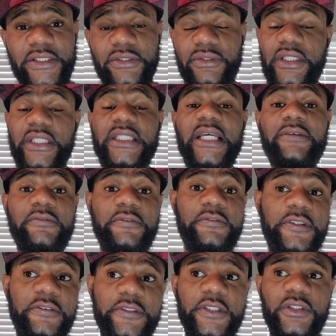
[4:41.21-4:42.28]
You need a
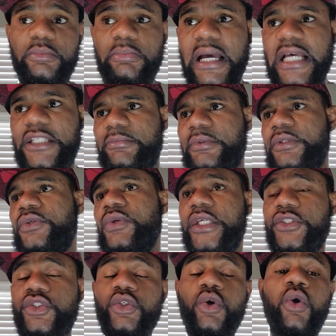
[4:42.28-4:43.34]
750 to pass, but you
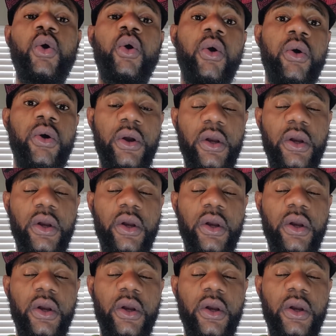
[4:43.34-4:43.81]
can score